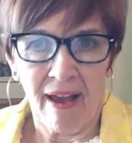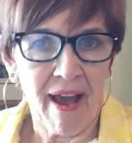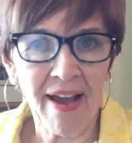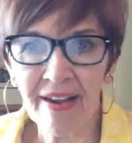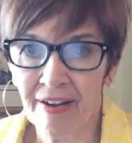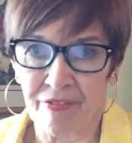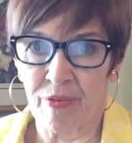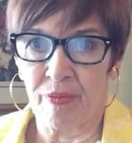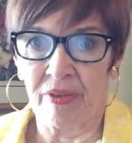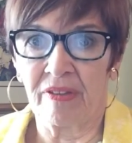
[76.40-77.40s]
I never
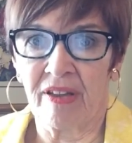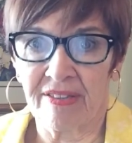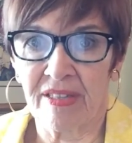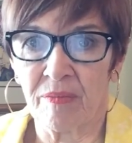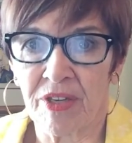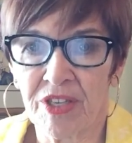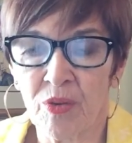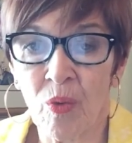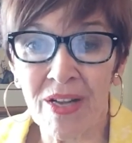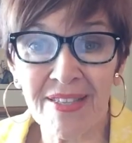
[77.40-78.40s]
realized how much there
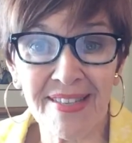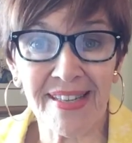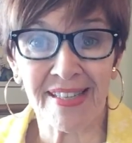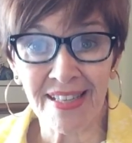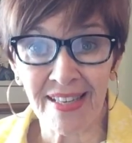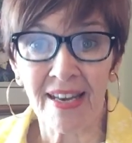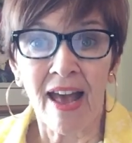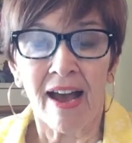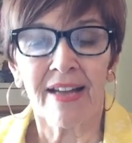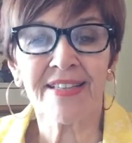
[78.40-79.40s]
was in it
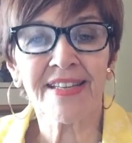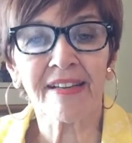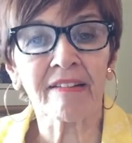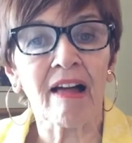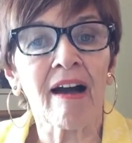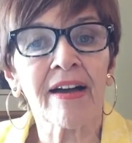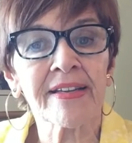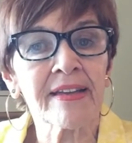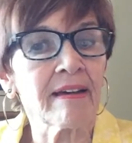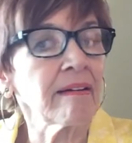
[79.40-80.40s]
until
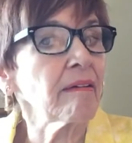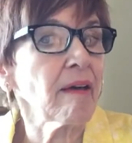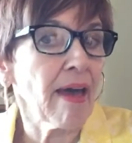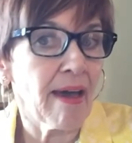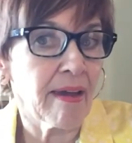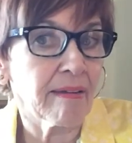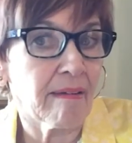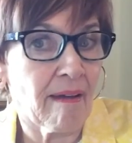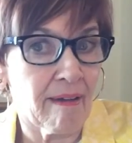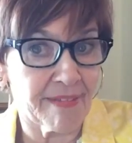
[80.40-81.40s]
I uh, had
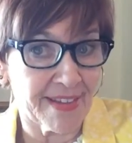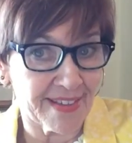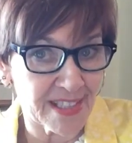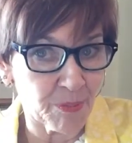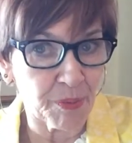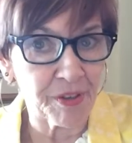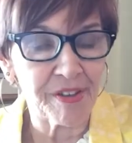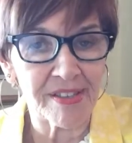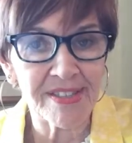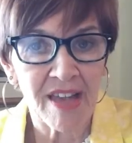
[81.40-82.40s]
the
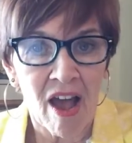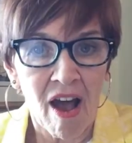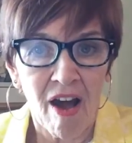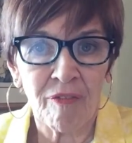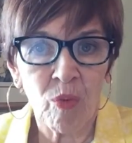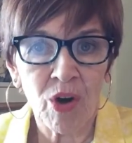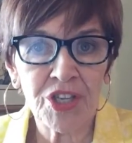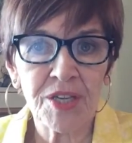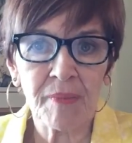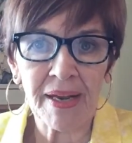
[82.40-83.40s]
experience of
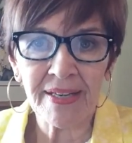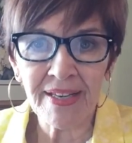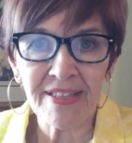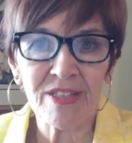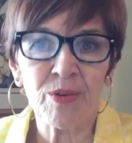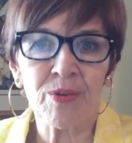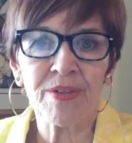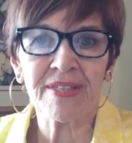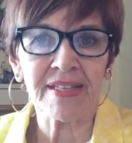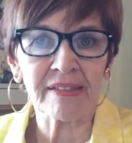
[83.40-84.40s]
watching my niece,
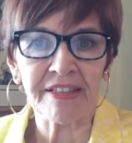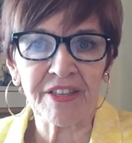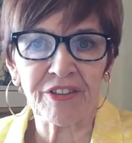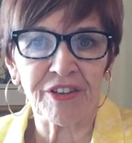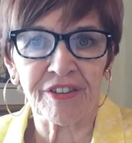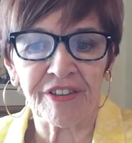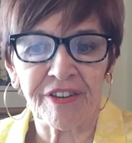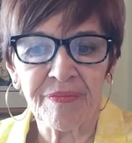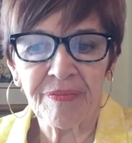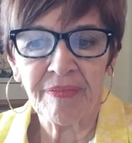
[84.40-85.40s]
who is an elite curler.